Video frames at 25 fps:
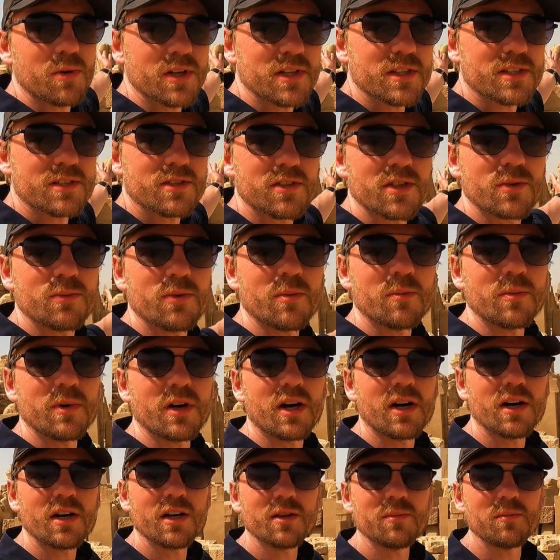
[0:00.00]
obelisk to the one
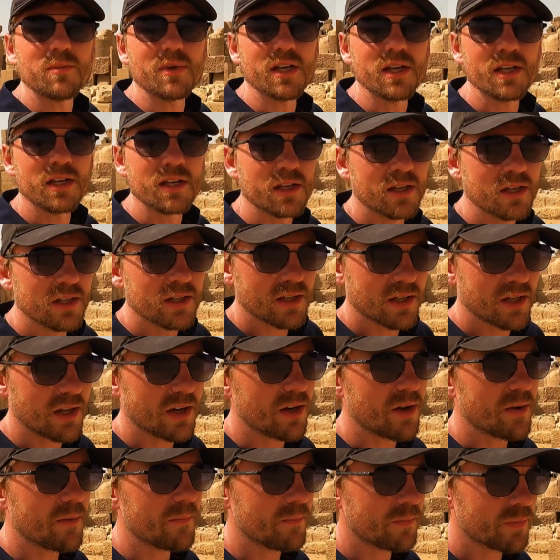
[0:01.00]
behind me,
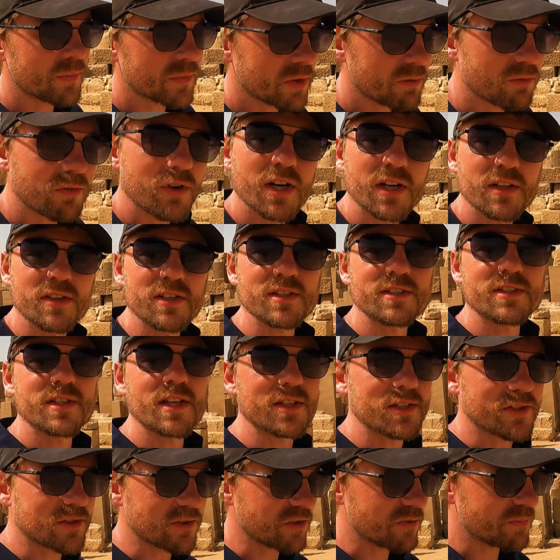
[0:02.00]
um, right in the
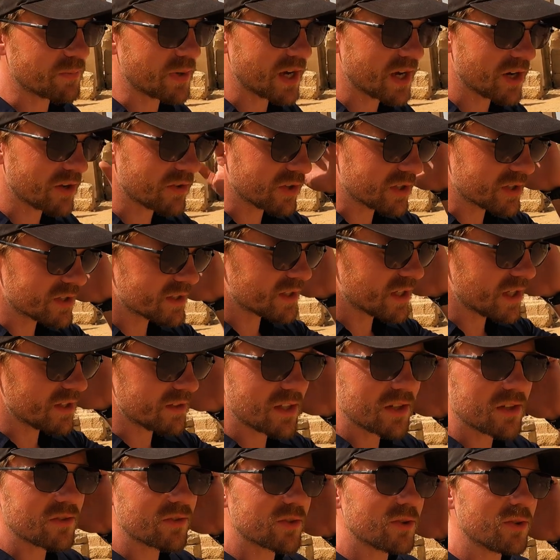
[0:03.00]
center of Paris.
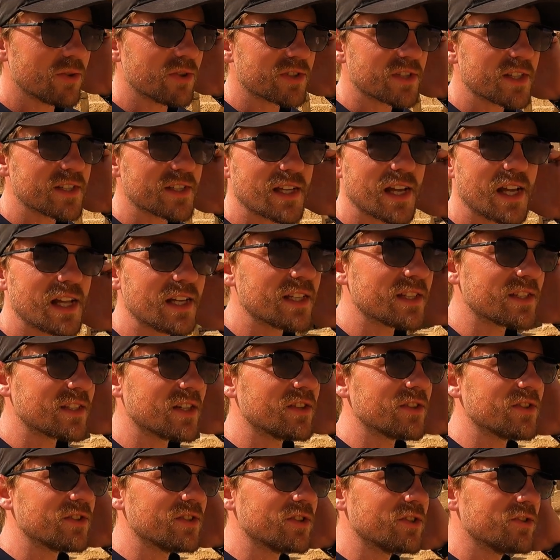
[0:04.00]
And then, of course, there's
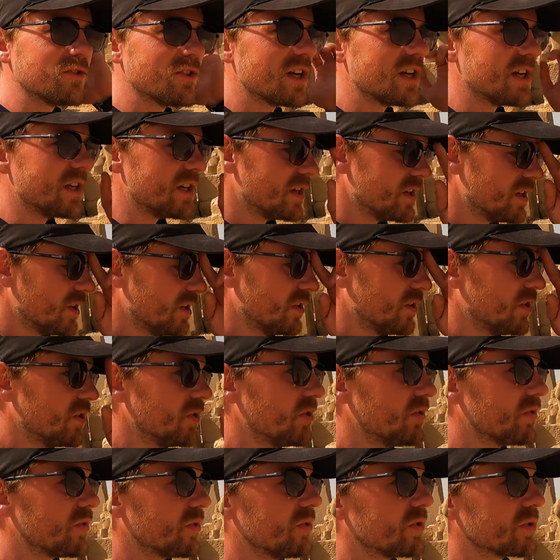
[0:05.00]
Alexander the Great,
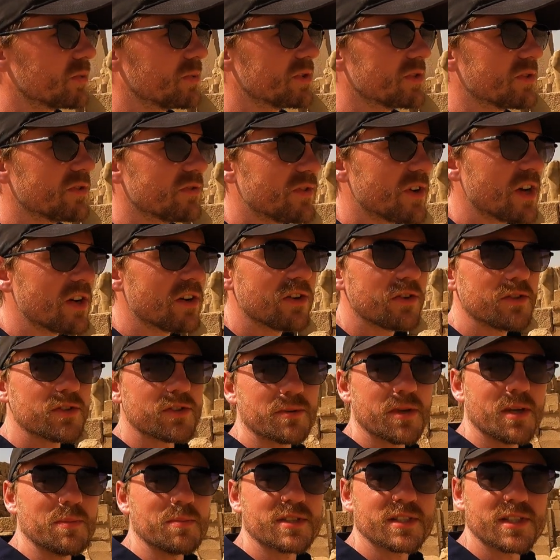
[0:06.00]
who, of course, was a pharaoh
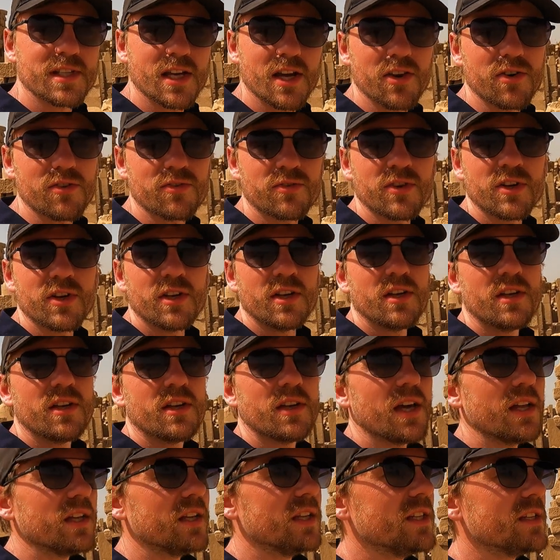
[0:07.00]
himself.
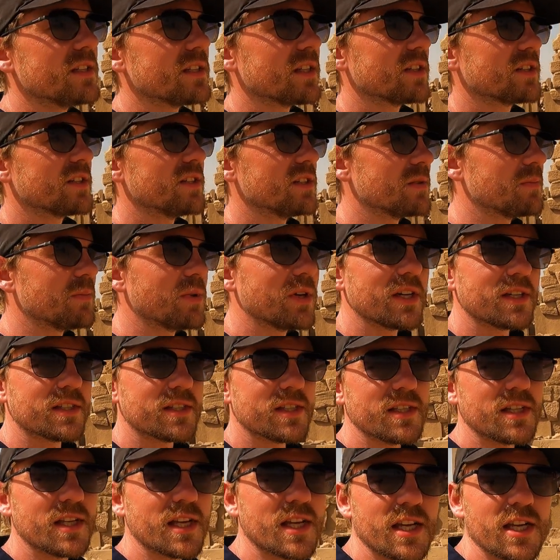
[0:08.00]
And he's actually
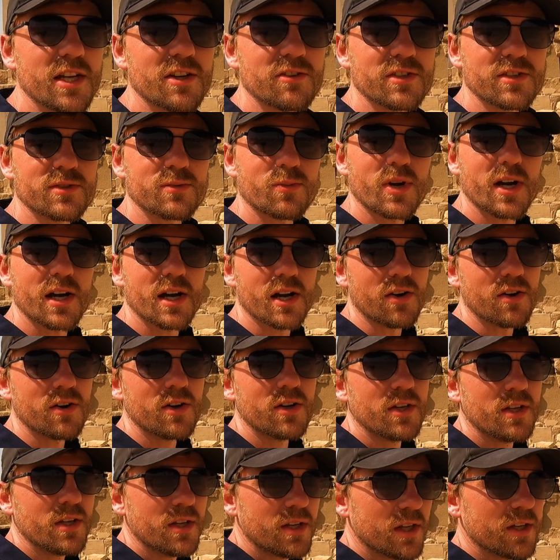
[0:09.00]
depicted here as well.
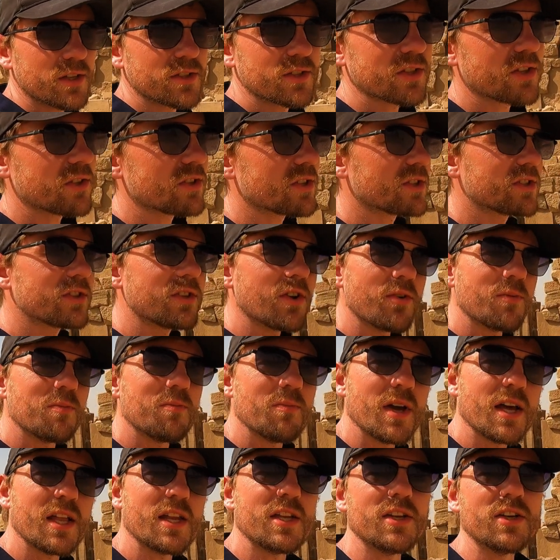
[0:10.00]
And so there are so
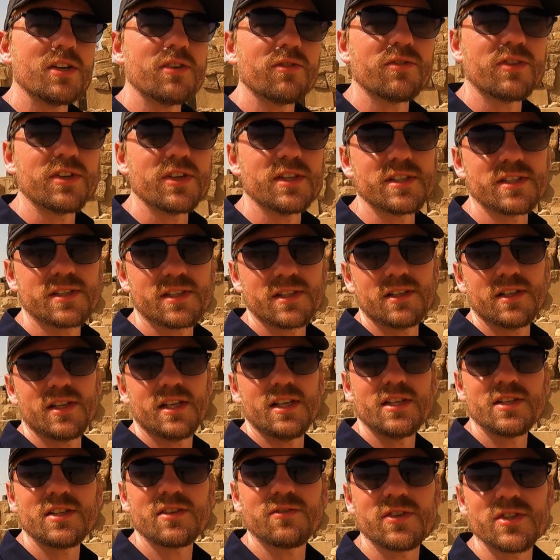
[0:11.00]
many of these
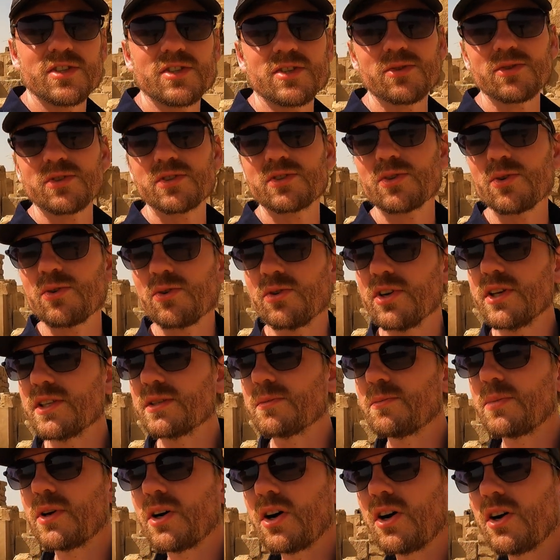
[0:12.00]
individual
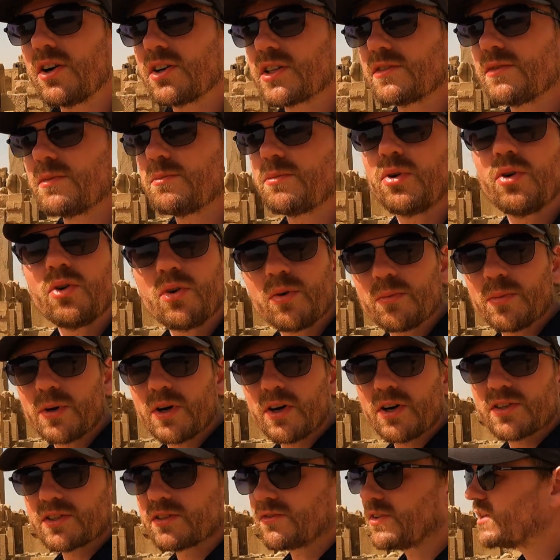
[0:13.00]
stories and parts, important
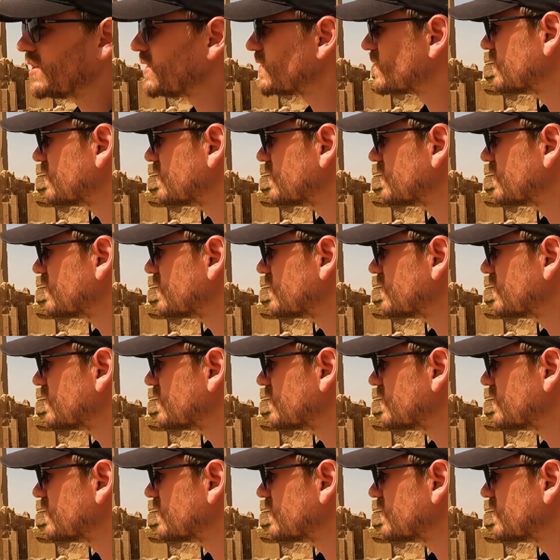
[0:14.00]
parts of